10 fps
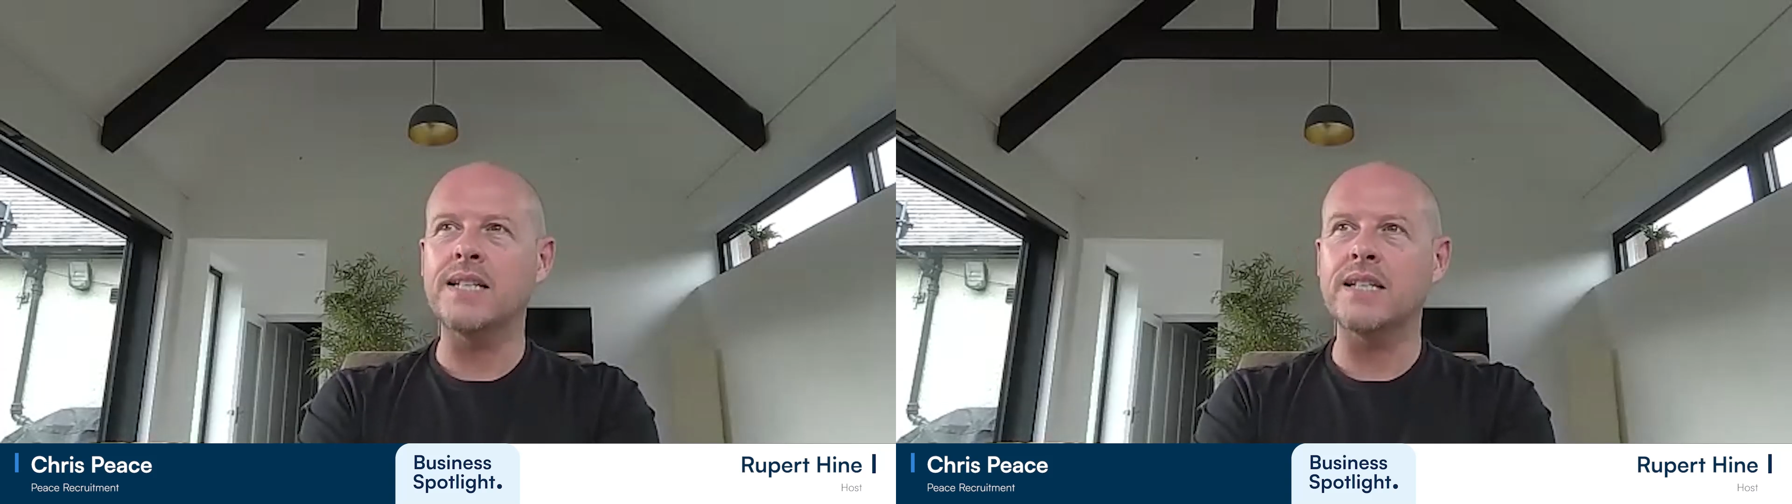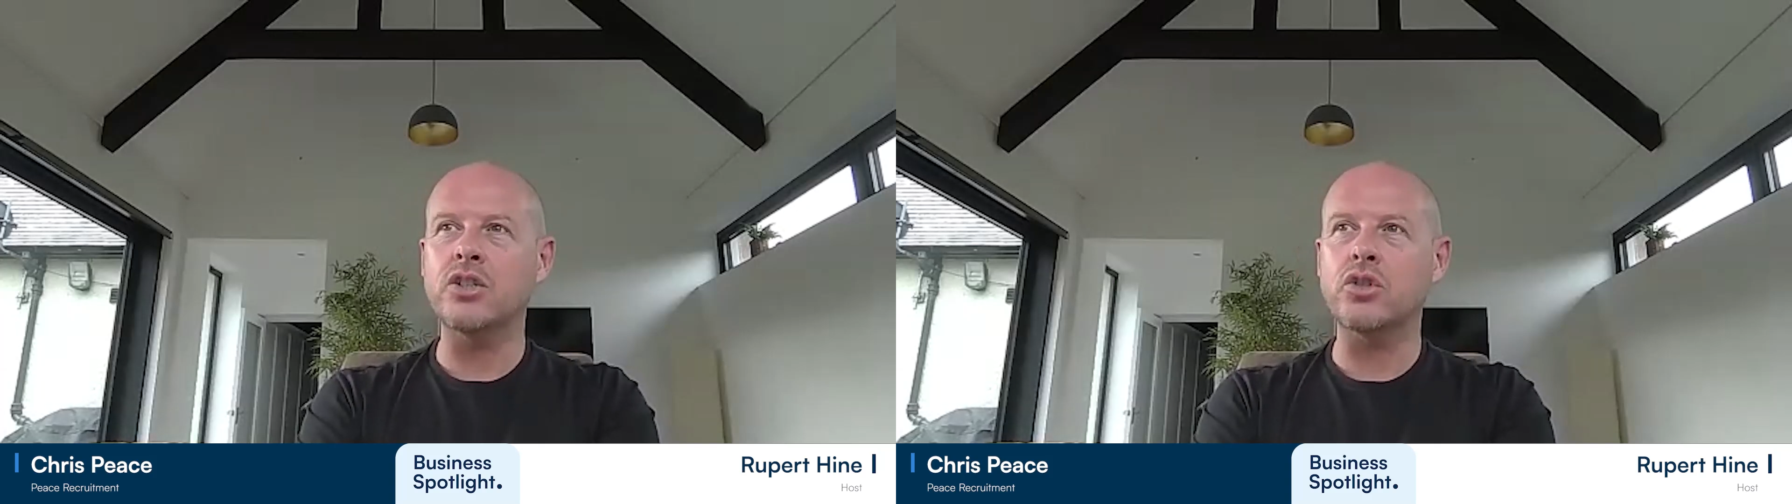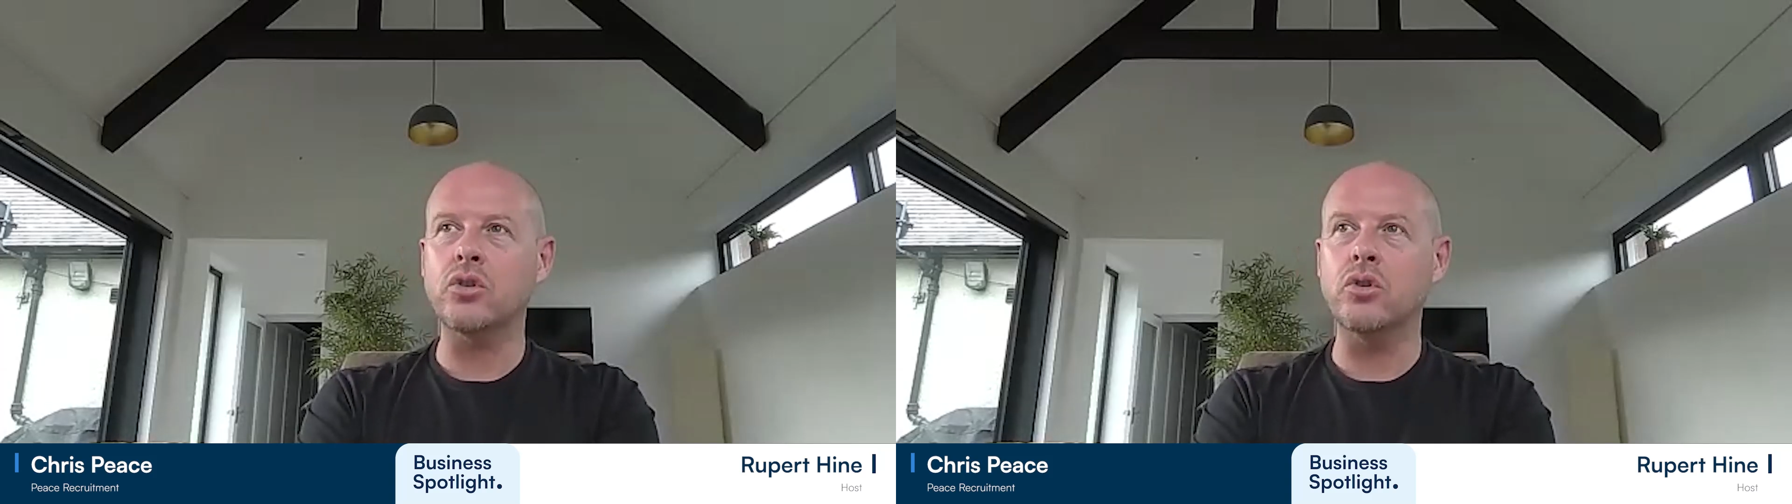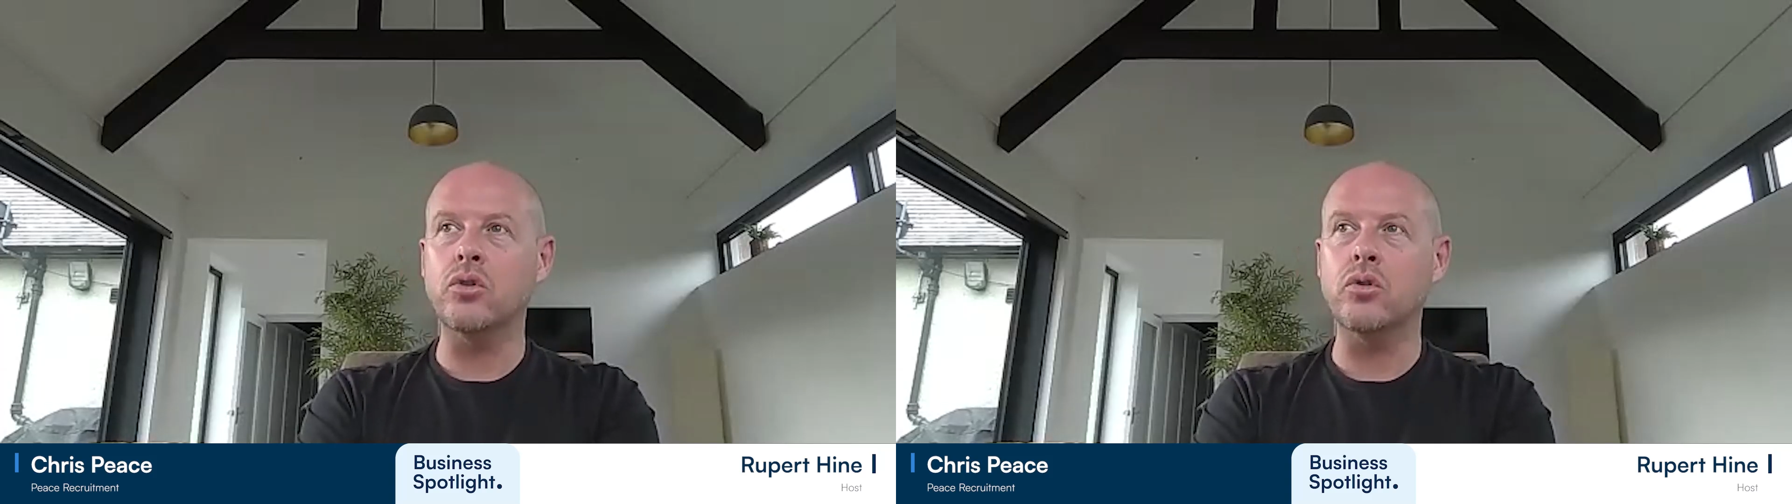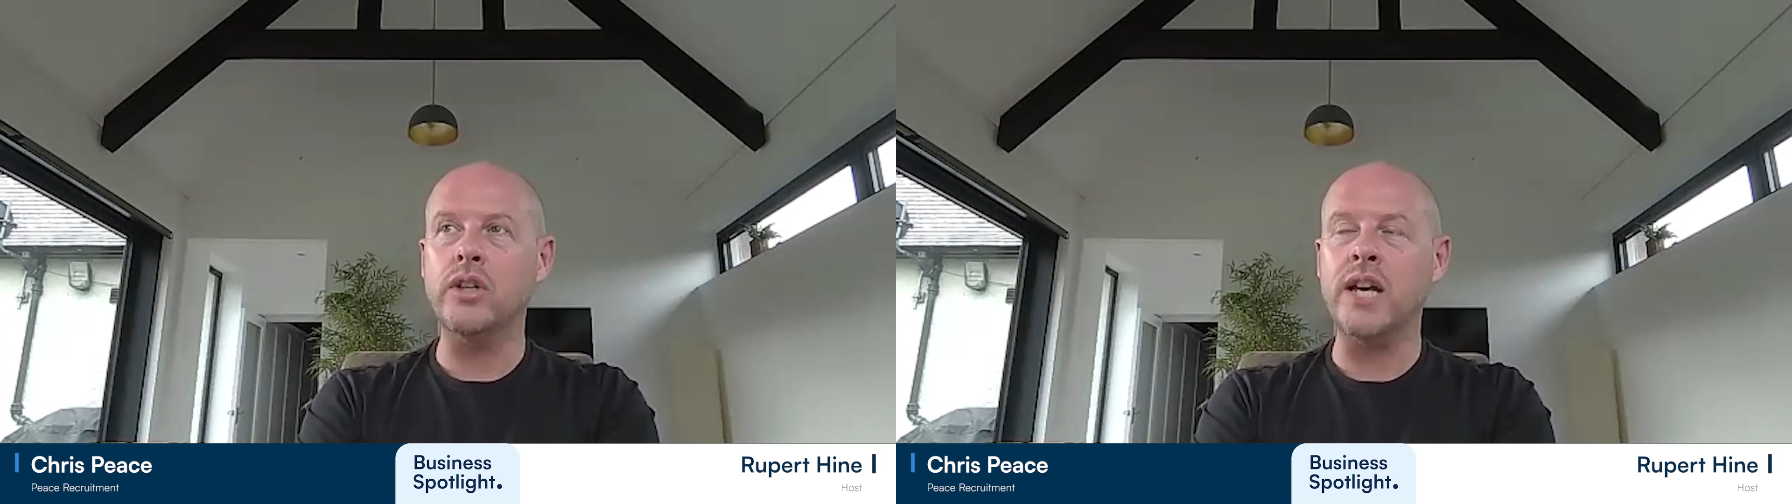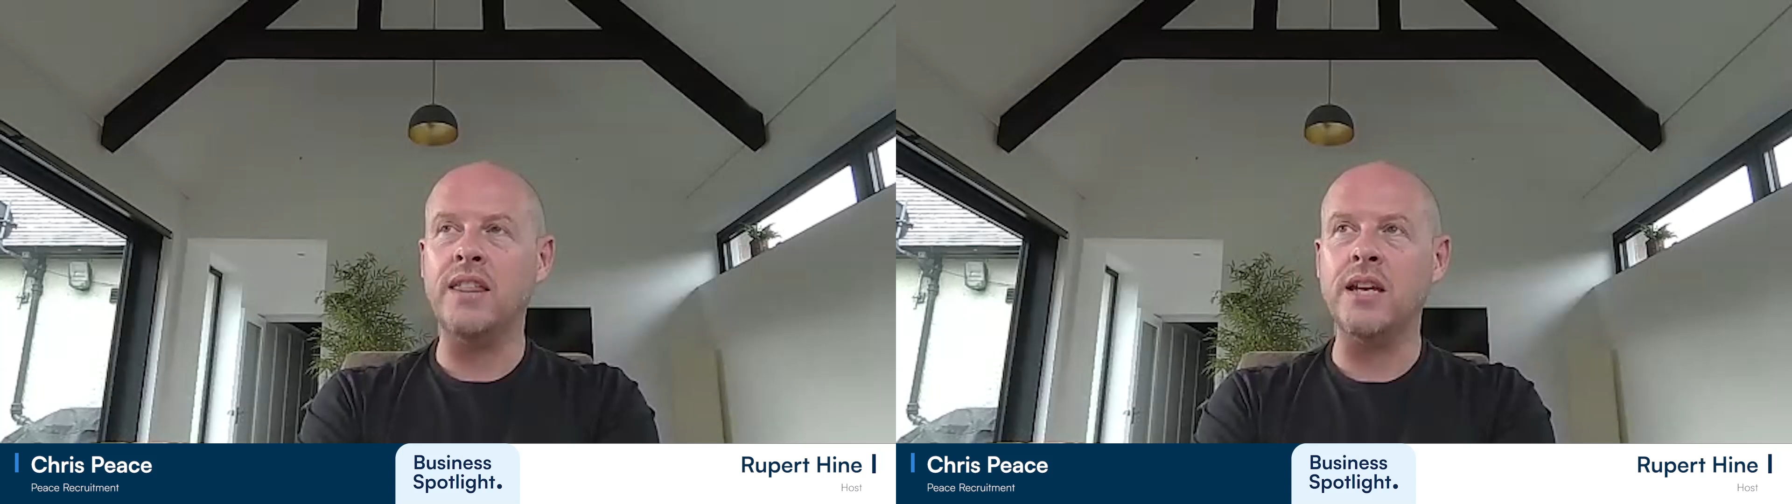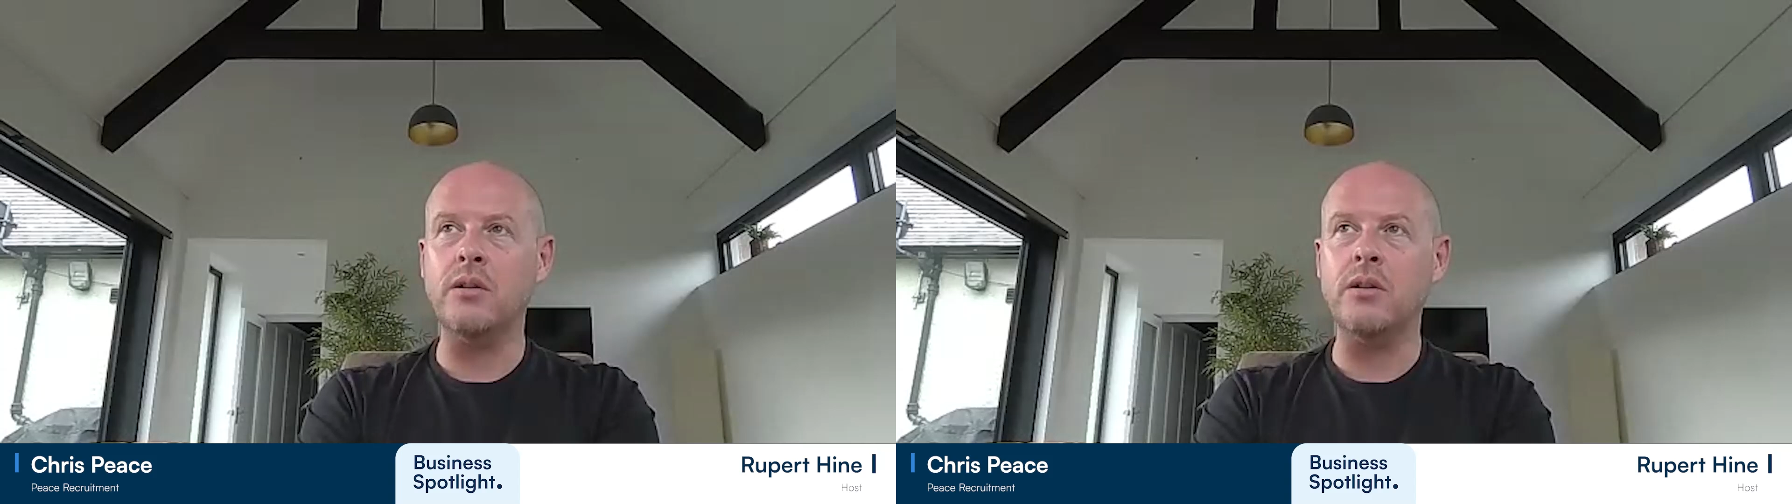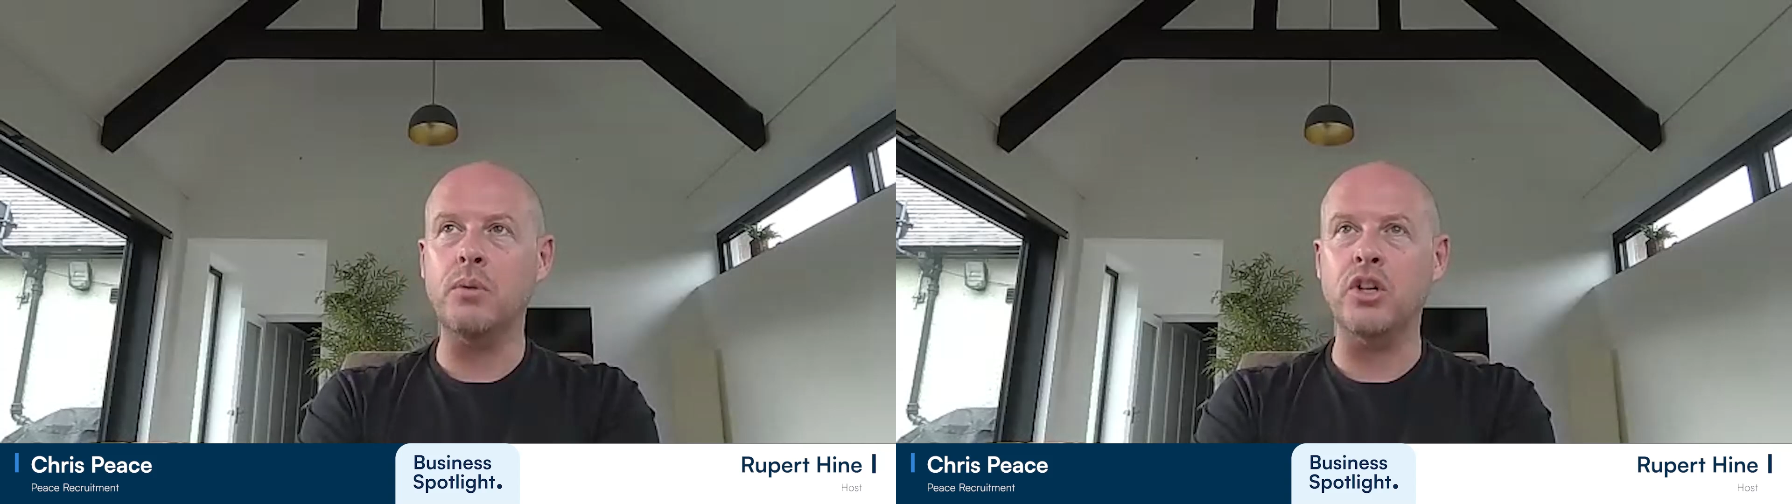so yeah, I
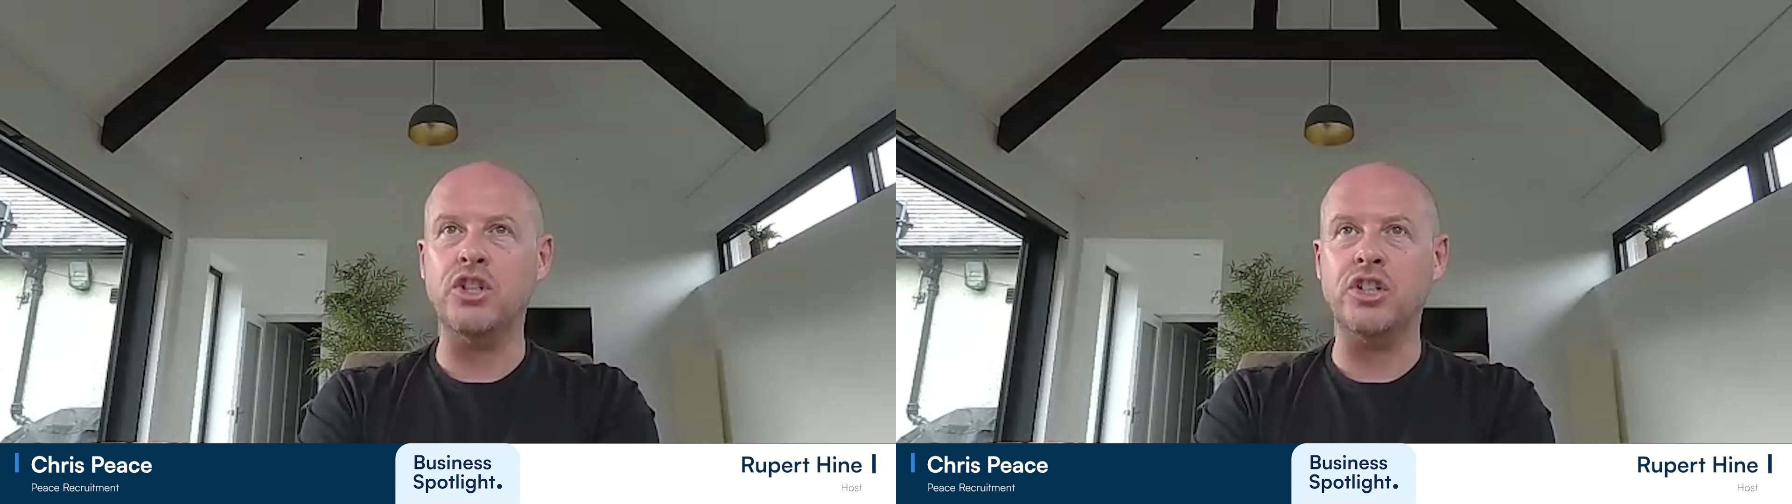think to be honest,